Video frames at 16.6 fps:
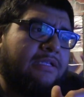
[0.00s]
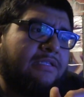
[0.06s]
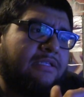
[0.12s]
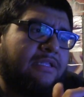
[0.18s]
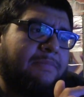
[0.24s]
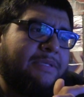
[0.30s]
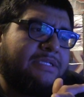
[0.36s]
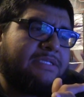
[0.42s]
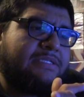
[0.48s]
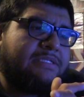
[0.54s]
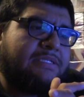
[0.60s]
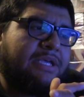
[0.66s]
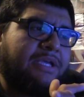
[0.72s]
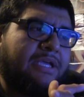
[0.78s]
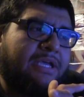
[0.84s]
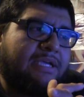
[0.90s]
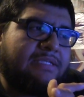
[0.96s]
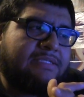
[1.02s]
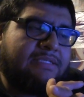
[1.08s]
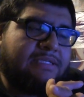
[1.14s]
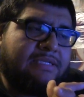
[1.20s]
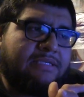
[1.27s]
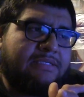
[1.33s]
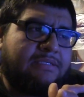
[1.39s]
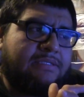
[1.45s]
Let me just tell you guys
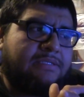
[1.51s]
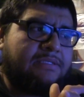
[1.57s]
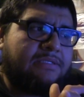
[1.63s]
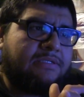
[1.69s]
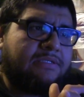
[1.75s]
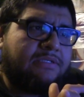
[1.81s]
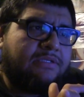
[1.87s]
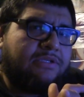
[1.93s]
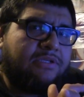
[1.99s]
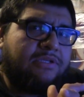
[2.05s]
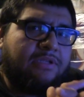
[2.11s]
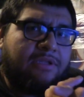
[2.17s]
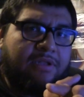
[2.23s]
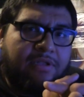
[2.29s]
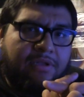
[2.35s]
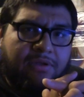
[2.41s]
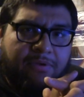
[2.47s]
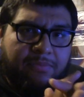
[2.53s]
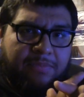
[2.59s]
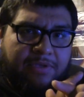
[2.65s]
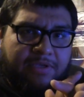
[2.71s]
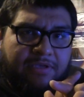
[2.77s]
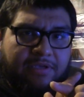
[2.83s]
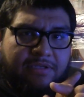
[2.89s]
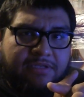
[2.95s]
this: don't
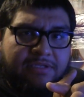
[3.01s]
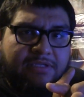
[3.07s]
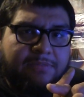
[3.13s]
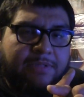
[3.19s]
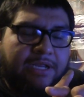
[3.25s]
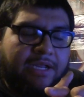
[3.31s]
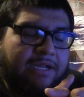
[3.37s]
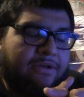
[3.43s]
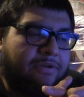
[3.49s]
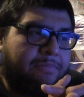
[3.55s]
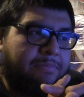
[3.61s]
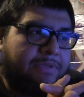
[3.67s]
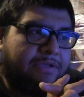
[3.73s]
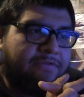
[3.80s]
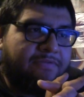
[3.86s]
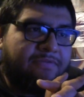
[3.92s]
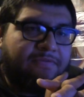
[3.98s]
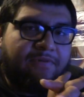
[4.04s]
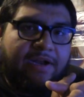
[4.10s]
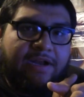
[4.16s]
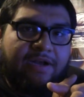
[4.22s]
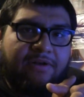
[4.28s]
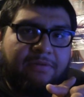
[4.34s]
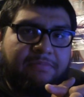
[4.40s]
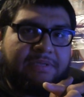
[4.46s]
be intimidated, don't be
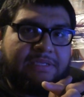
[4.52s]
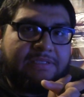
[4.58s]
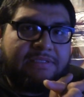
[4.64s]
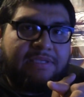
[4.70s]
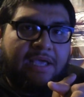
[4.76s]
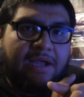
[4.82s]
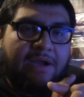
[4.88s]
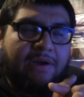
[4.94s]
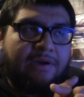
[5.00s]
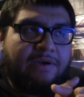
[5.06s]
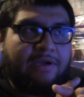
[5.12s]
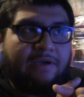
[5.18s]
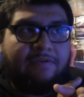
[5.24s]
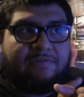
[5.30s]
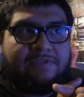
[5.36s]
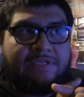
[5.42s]
afraid, don't be scared of